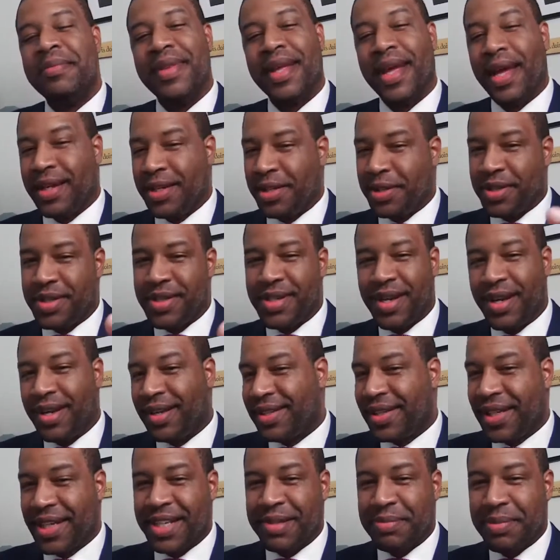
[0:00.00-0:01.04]
I just saw a
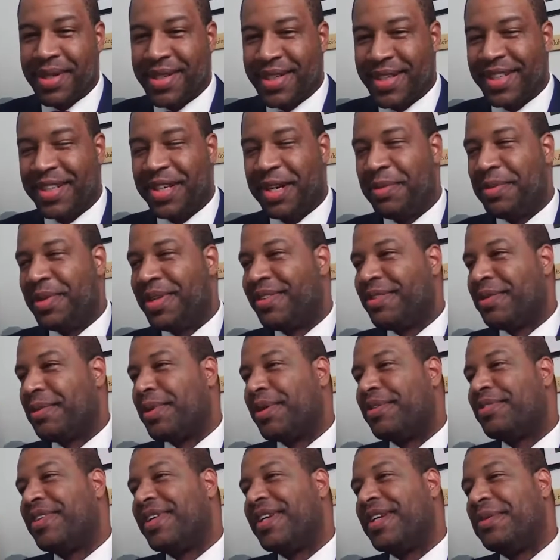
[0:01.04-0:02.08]
text message coming from a
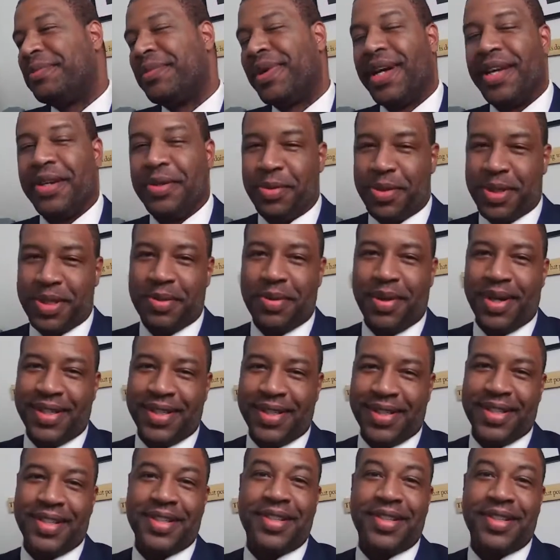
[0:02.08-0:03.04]
friend of mine who is watching.